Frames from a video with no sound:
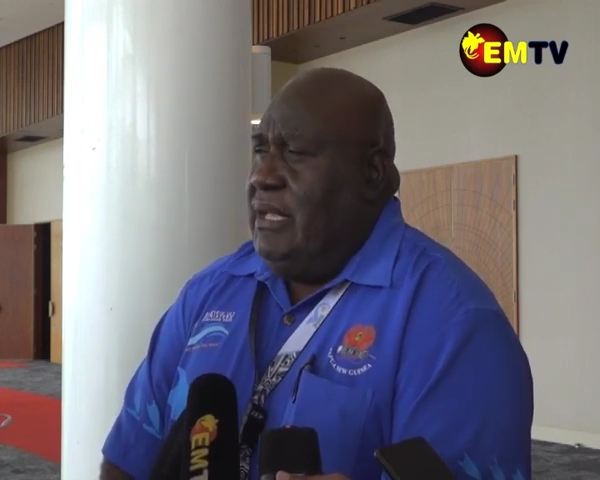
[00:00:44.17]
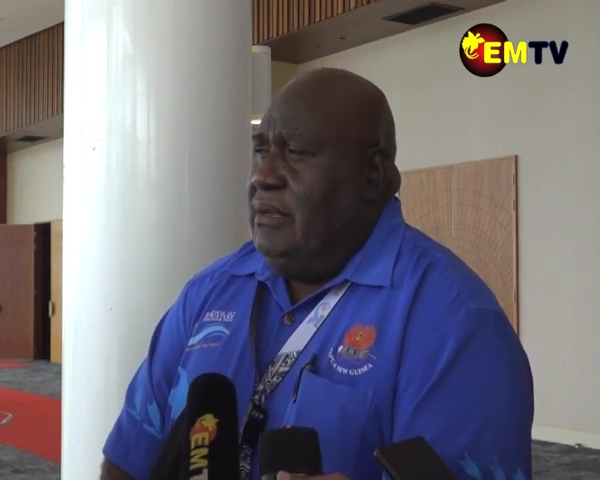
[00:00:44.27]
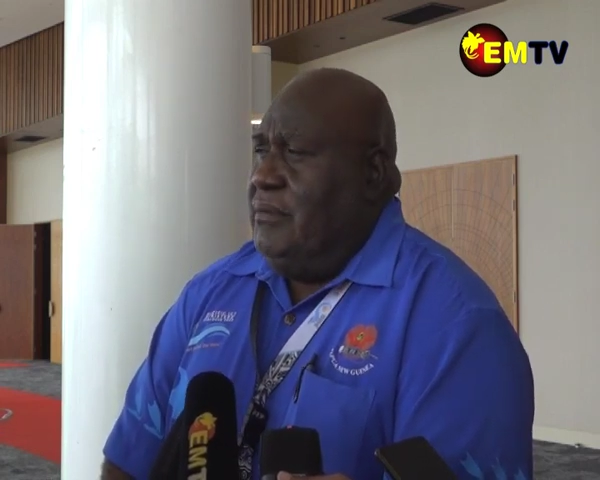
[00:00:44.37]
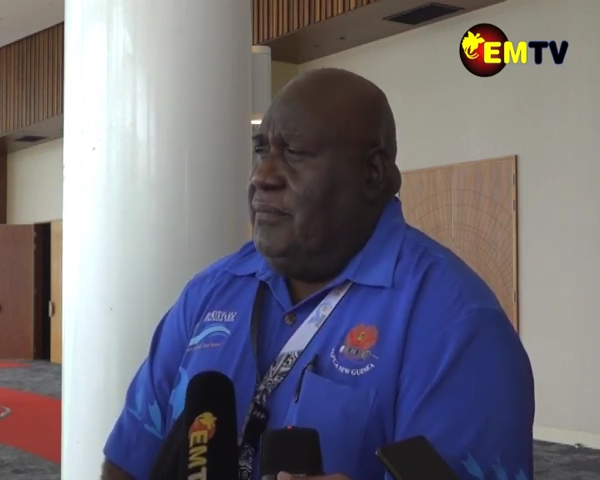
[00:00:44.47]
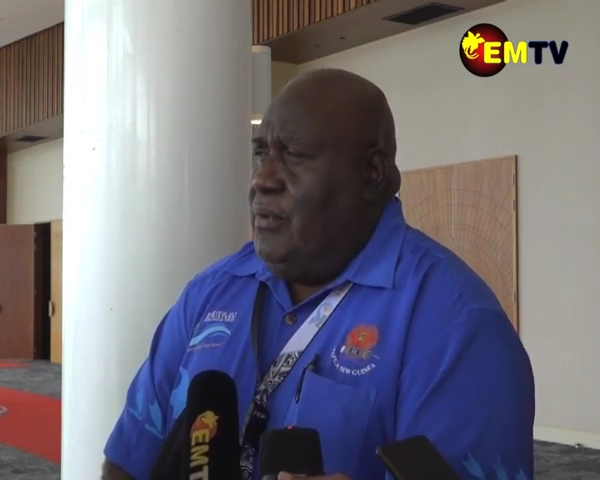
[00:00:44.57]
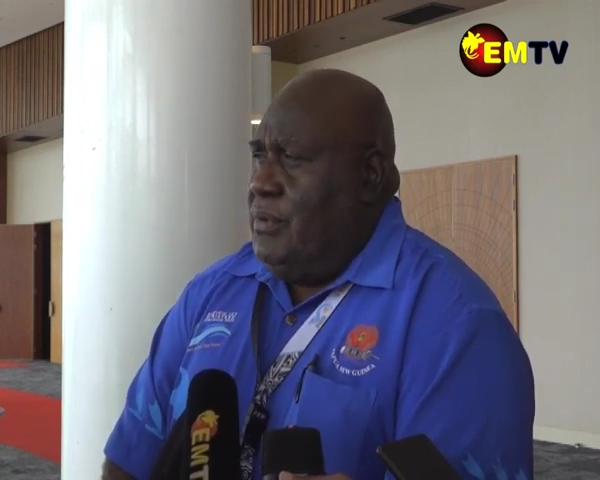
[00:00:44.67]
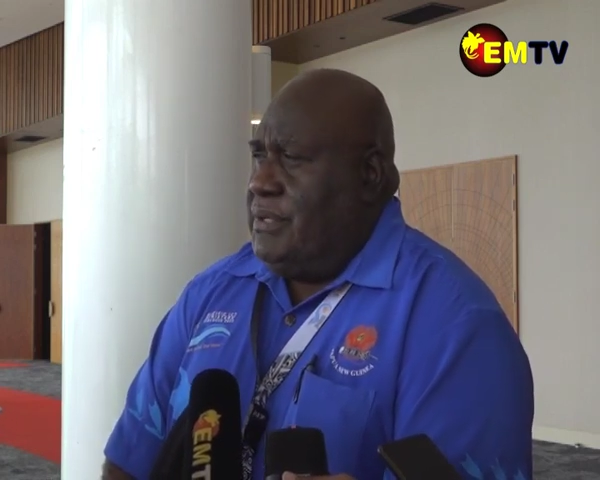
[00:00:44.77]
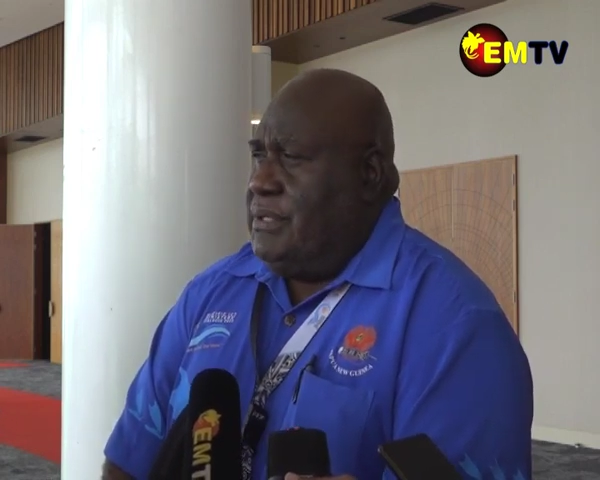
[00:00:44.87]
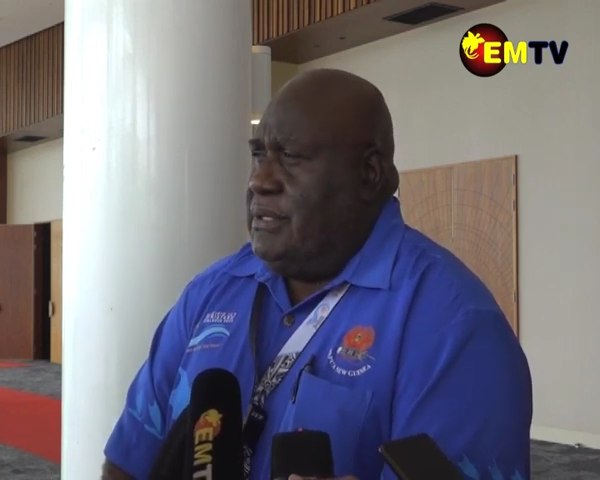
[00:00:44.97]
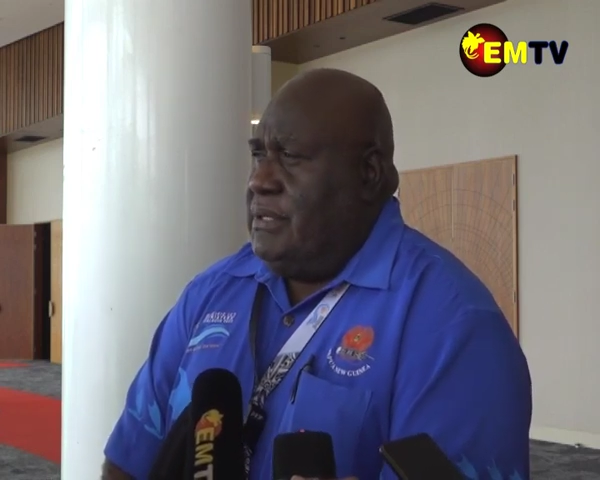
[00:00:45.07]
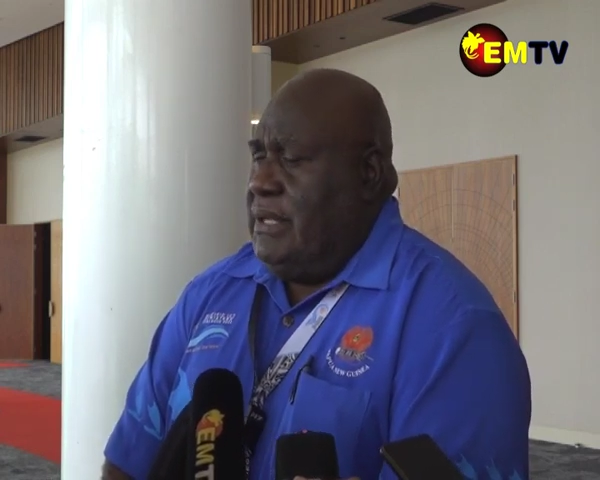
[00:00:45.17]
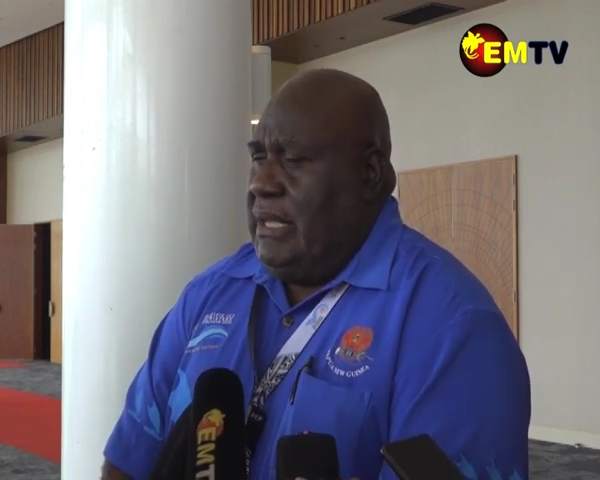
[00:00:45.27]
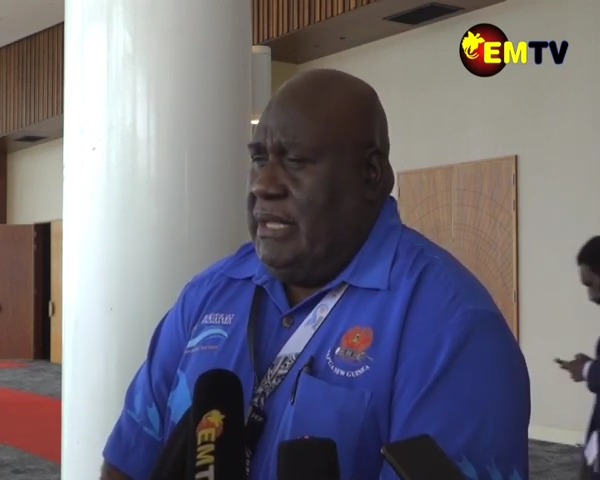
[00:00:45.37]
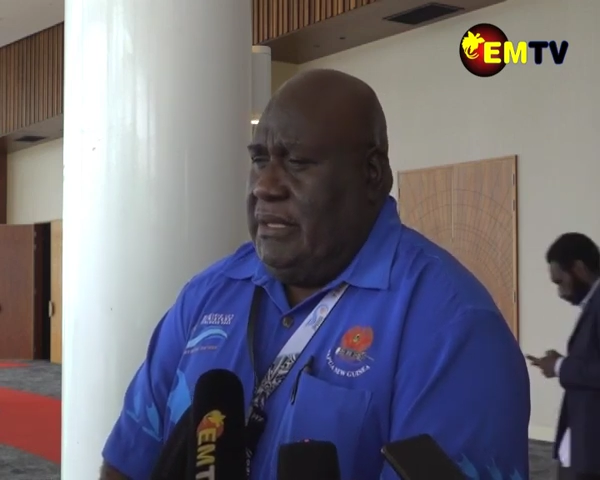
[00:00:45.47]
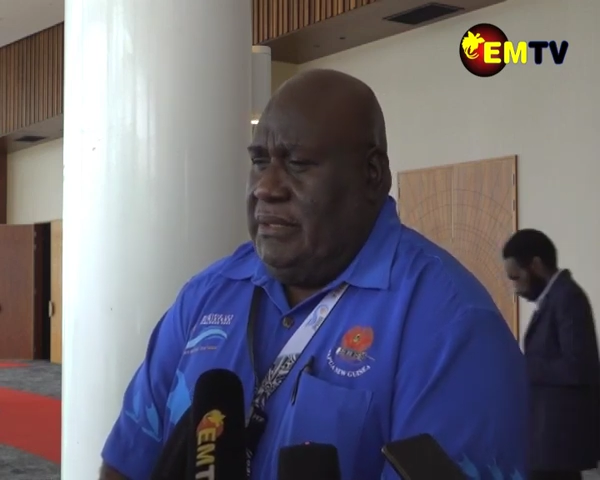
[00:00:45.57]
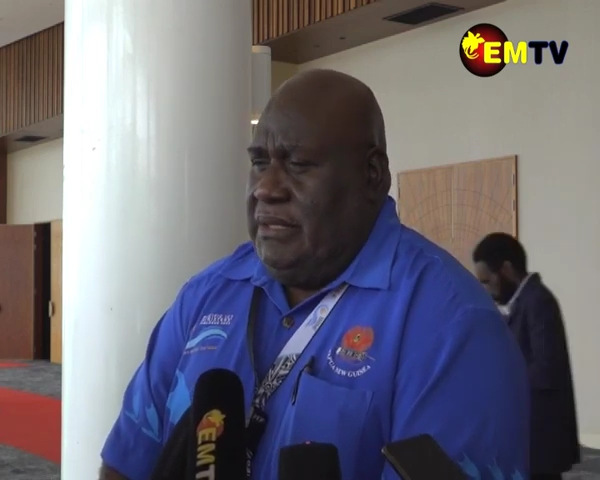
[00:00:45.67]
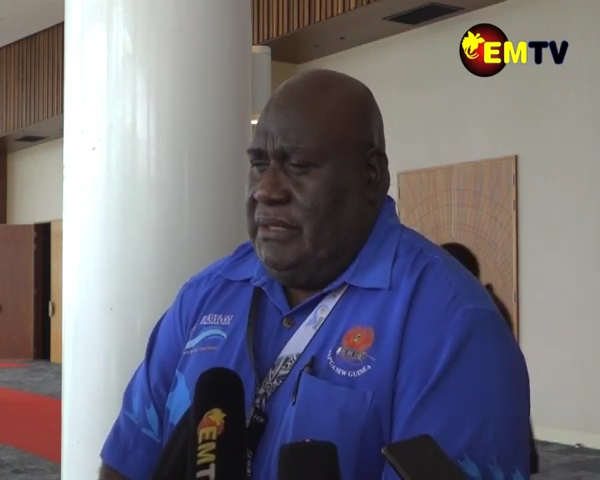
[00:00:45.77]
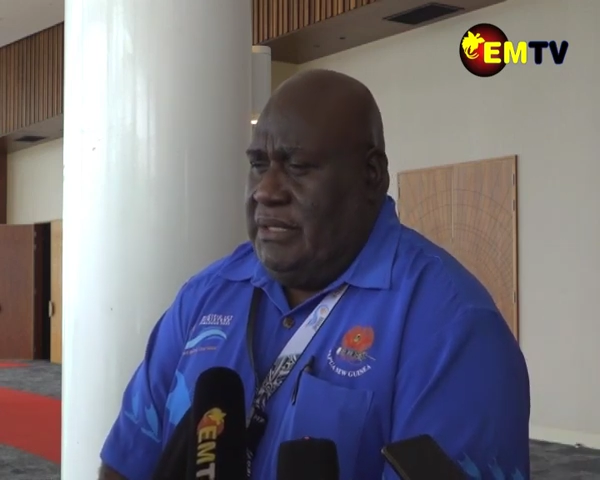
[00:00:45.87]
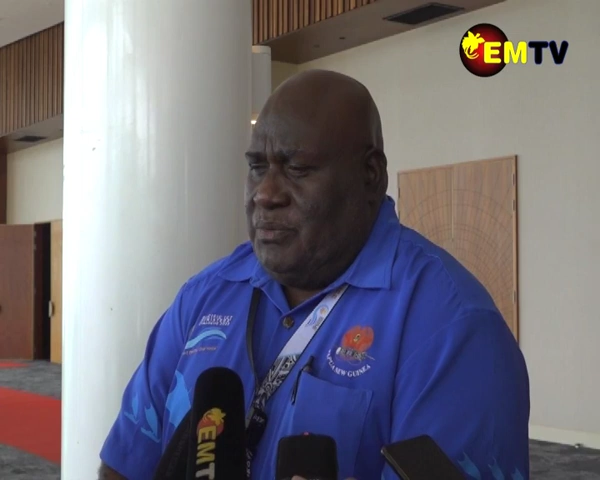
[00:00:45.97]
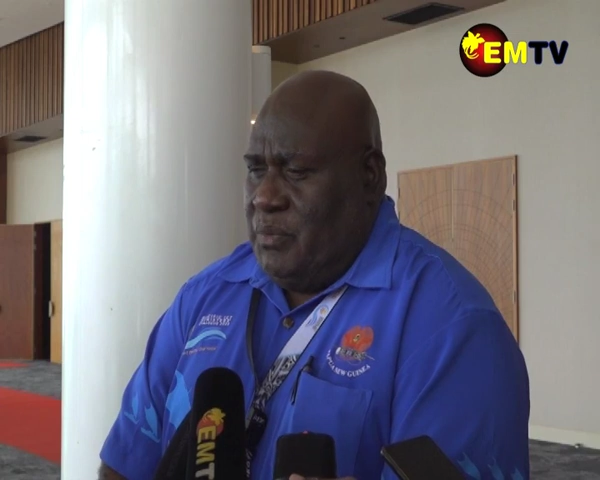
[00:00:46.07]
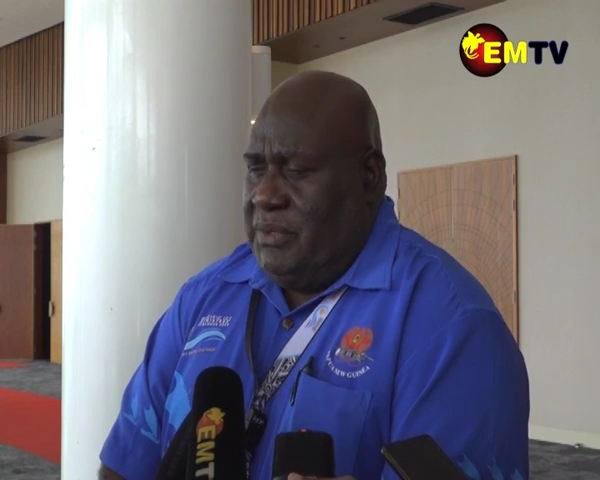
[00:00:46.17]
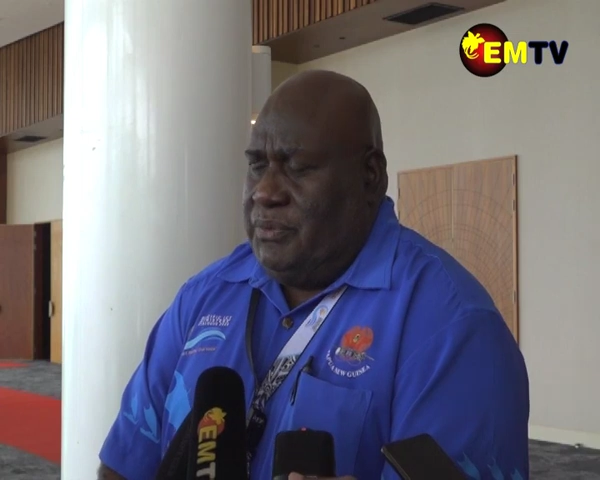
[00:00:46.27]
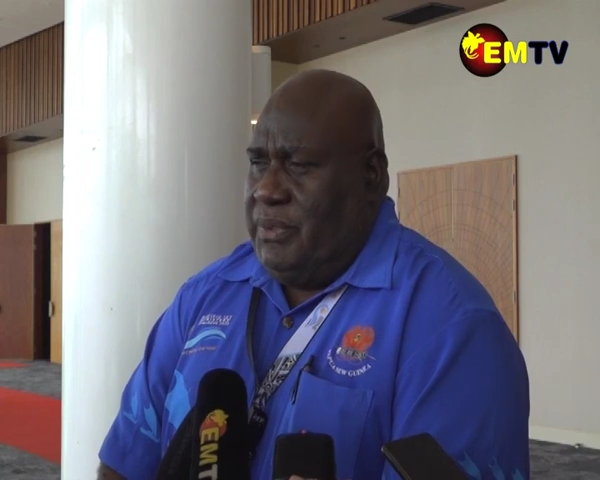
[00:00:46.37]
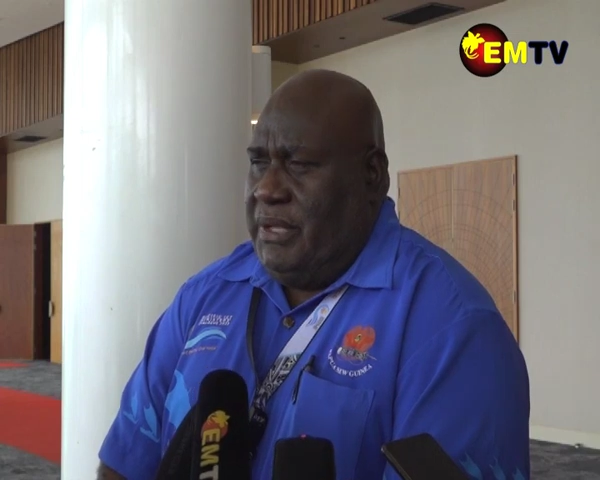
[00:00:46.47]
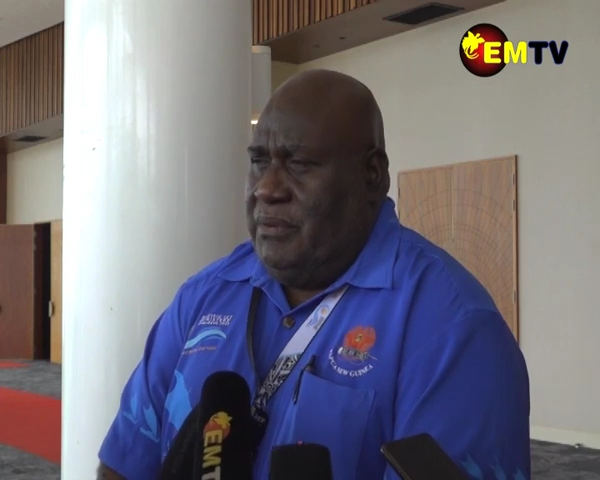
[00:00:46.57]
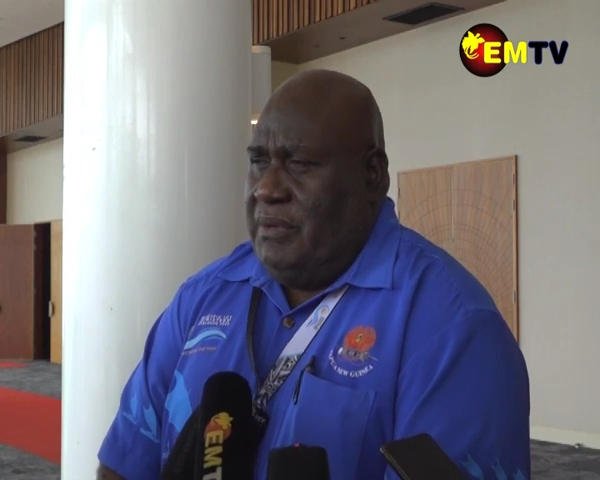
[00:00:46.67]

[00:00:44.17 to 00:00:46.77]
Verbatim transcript: And of course, uh, in this world today,